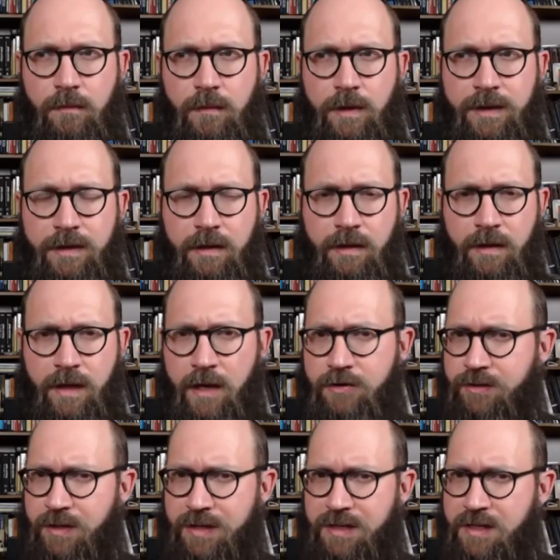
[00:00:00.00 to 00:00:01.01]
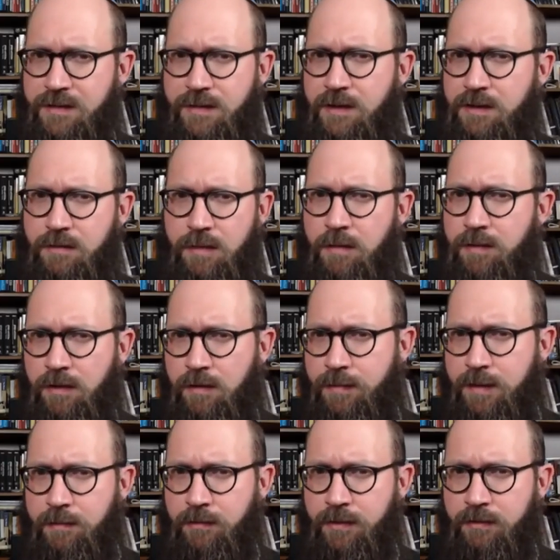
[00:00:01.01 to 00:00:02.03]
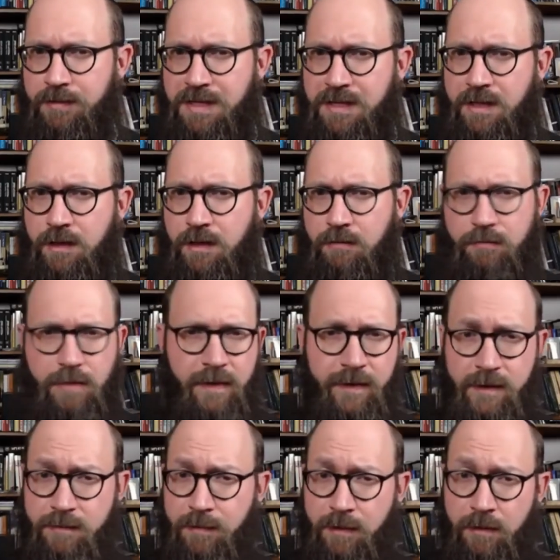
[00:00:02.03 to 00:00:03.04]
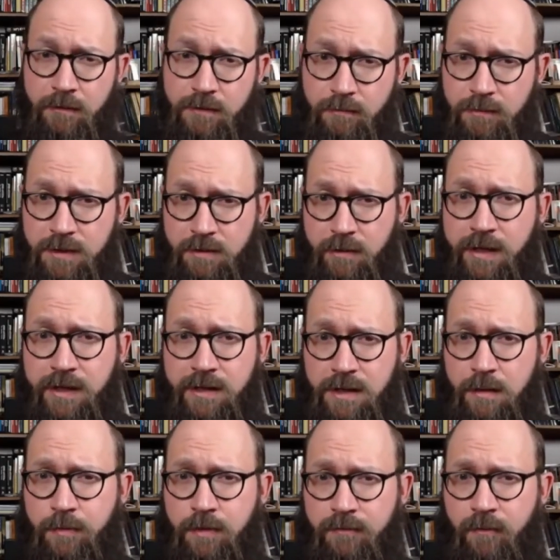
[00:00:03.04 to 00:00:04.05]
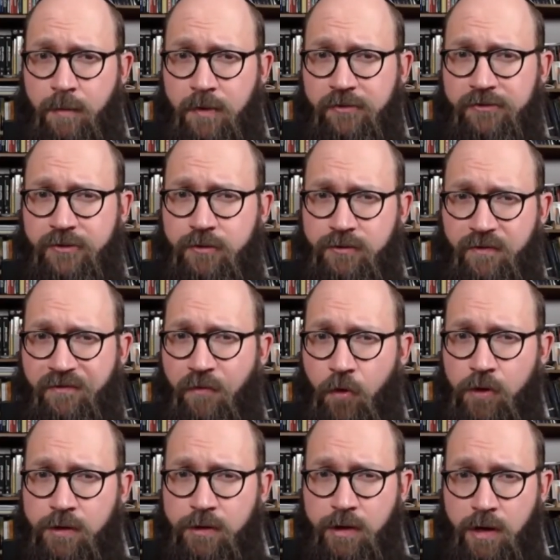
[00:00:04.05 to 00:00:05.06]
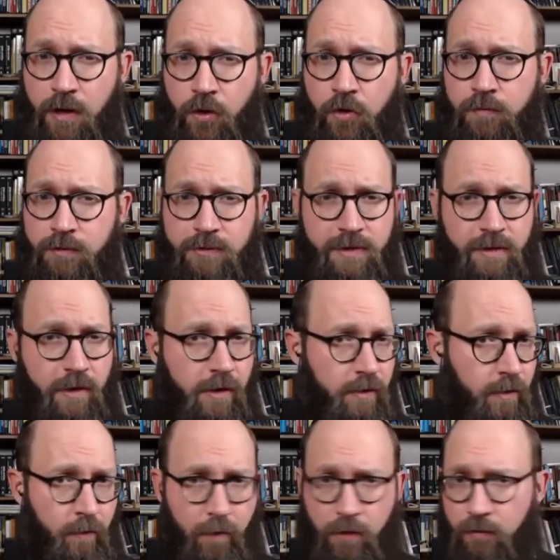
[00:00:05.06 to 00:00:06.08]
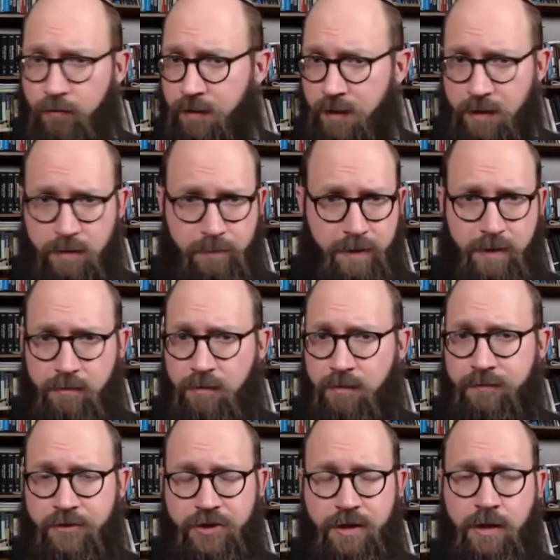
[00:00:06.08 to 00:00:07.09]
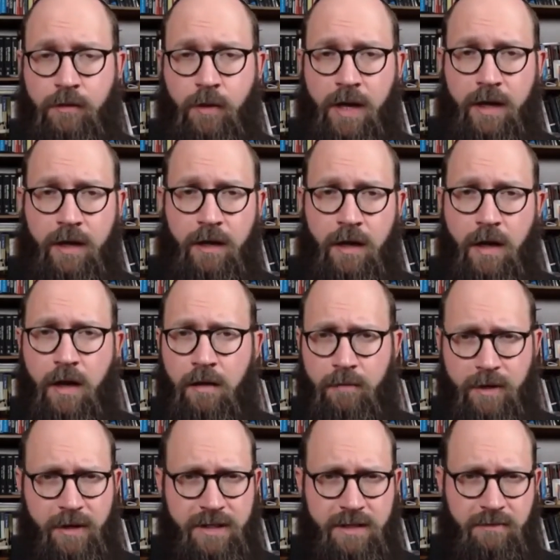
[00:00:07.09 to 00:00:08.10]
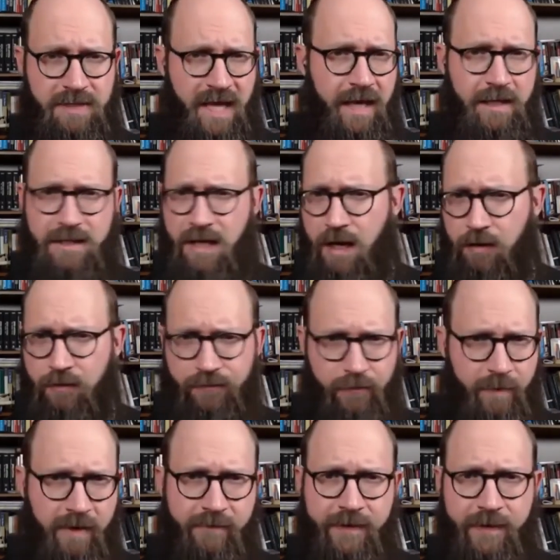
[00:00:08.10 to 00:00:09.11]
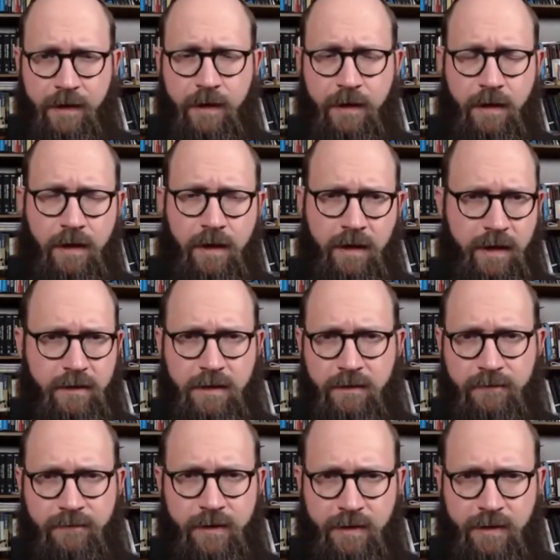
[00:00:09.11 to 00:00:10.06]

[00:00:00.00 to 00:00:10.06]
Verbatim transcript: It, it, allows you to see things that maybe other people don't see. I think Spinoza was a great example of a person who was a foreigner at home who saw the world in a completely revolutionary way because he was exiled from everything. He lived.